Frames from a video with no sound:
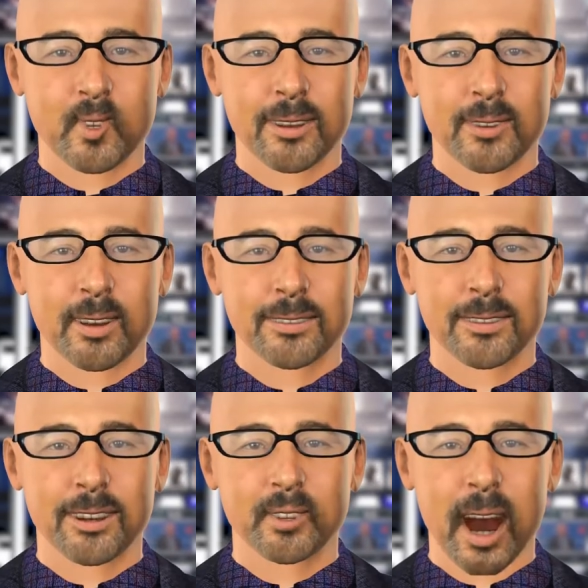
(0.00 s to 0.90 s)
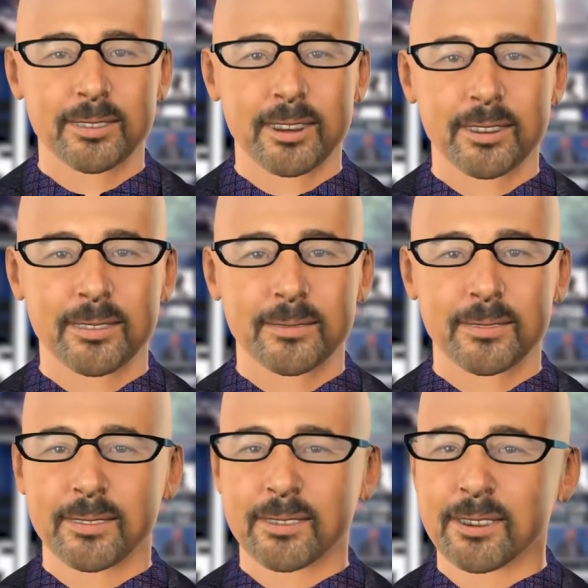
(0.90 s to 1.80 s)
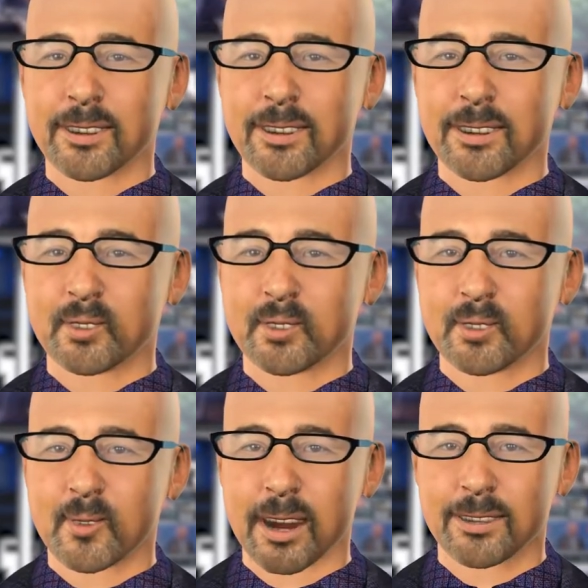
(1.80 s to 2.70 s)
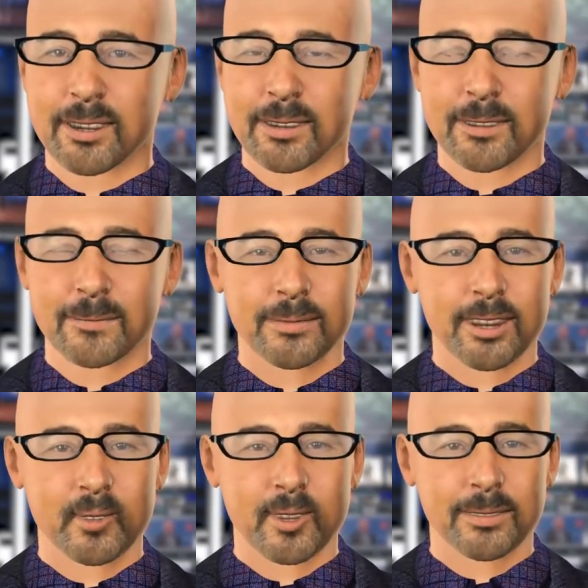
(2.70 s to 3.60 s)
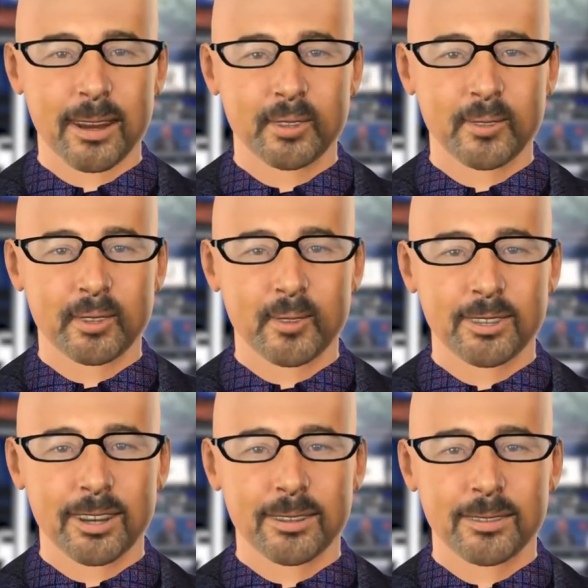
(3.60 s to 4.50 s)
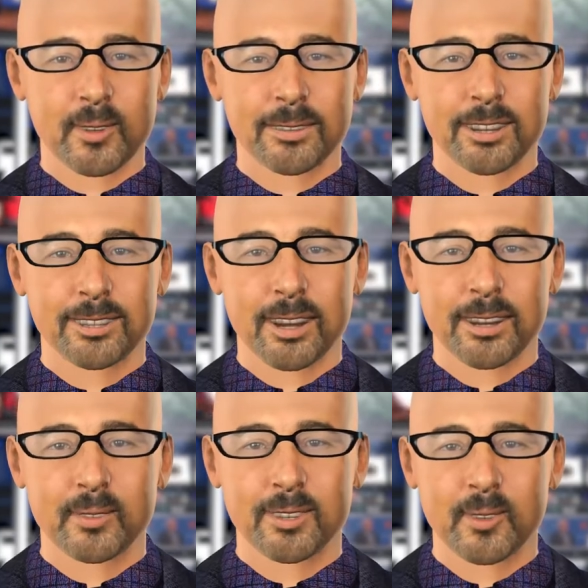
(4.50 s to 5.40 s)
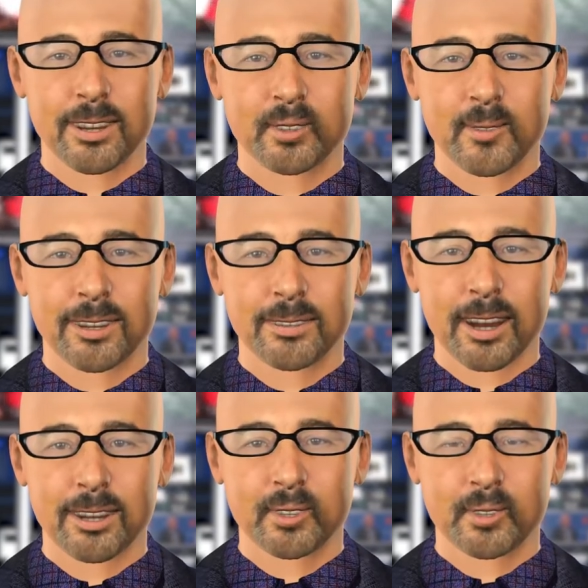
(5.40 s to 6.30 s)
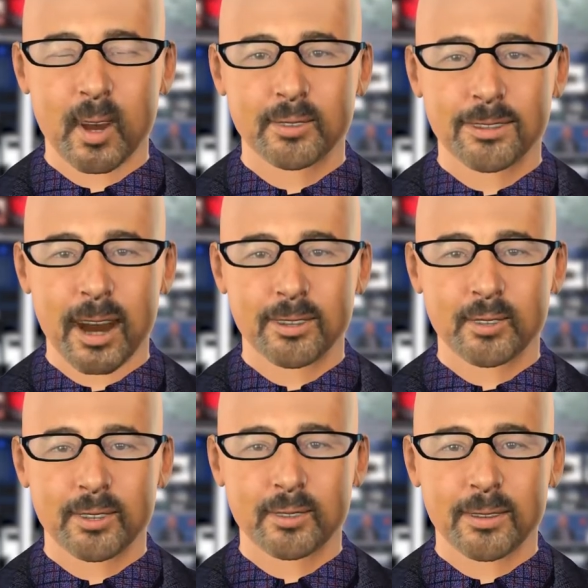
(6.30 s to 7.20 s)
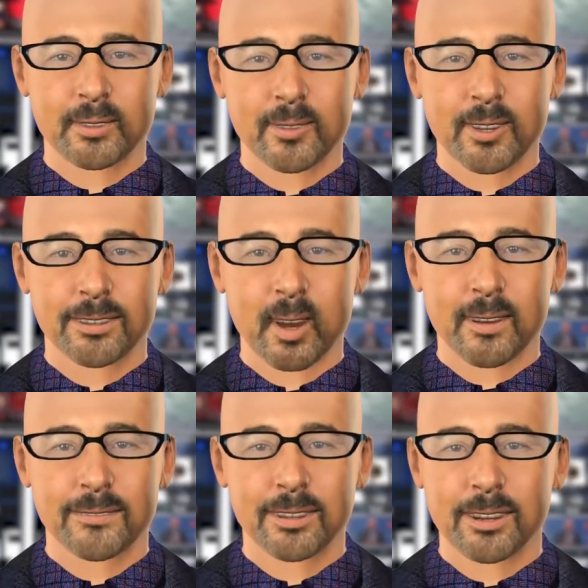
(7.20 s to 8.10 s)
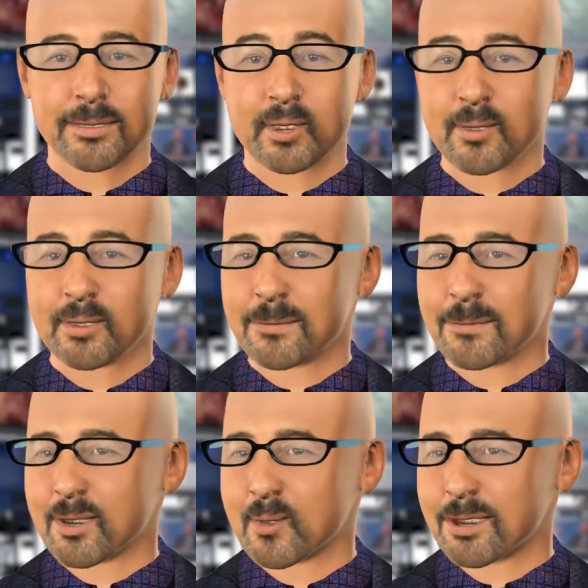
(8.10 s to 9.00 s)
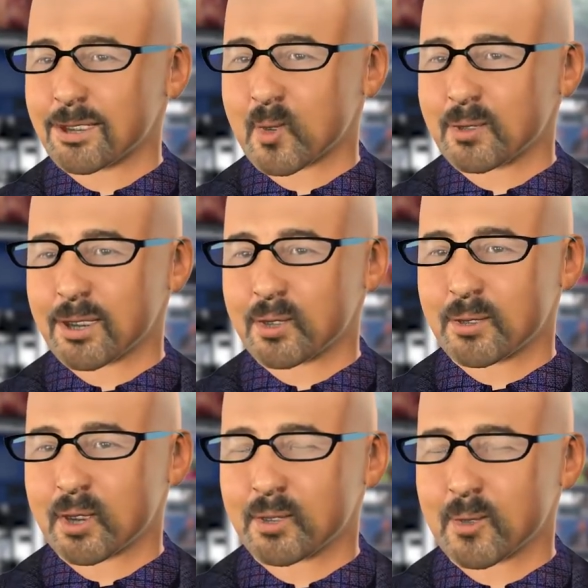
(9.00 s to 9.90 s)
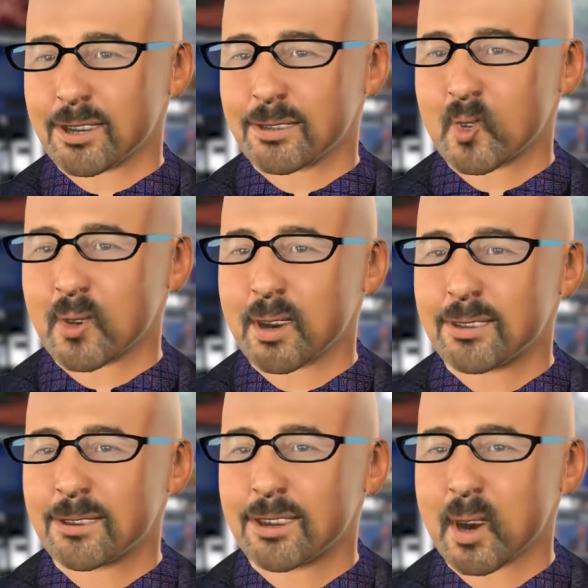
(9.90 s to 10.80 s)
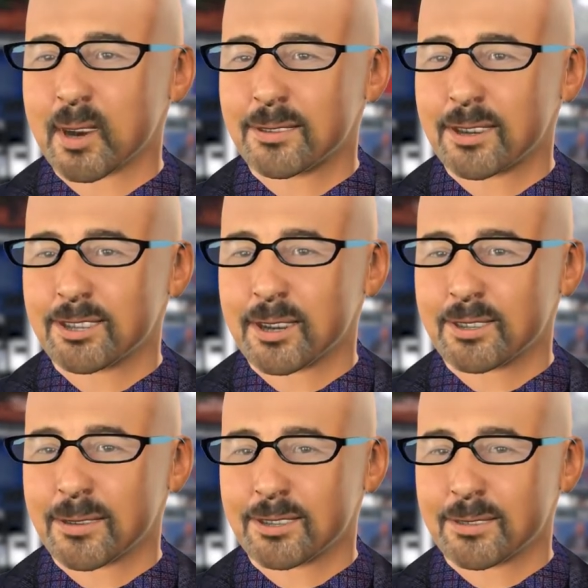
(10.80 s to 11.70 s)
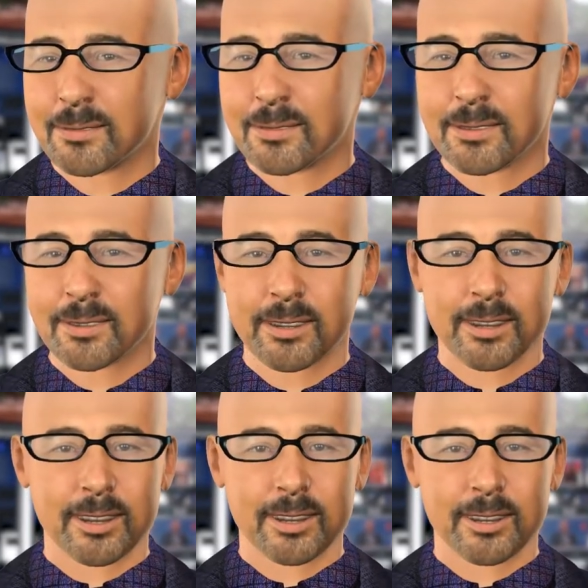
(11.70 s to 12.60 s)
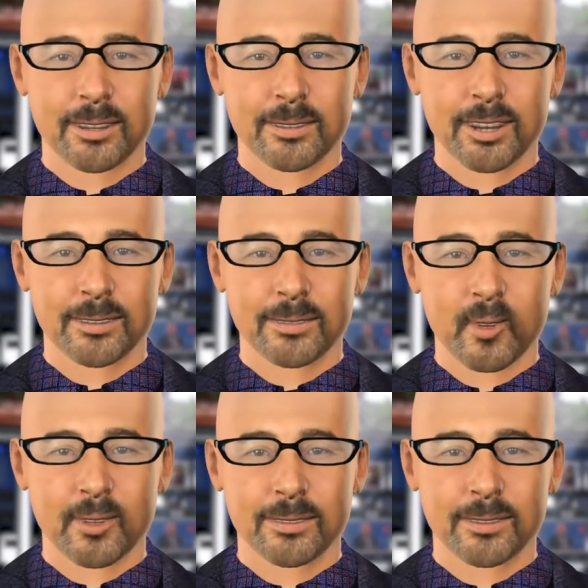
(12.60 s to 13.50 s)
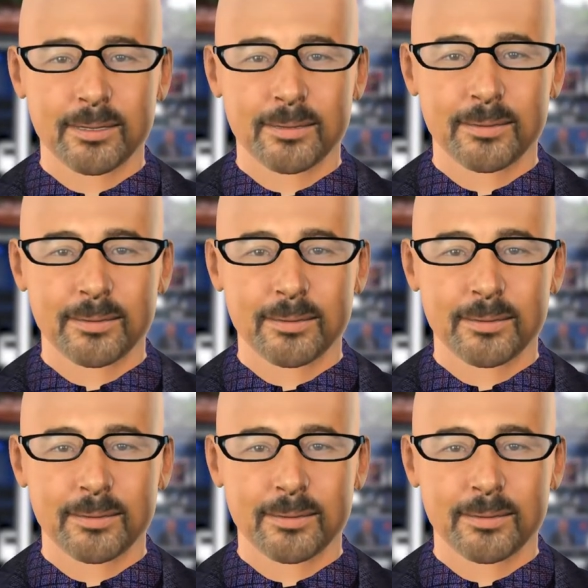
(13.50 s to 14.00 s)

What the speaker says: resonant light spectroscopy, as well as a combination of partnerships at an early stage of selection and creation of joint ventures with reliable and capable companies for the extraction and sale of mineral resources. Invest correctly.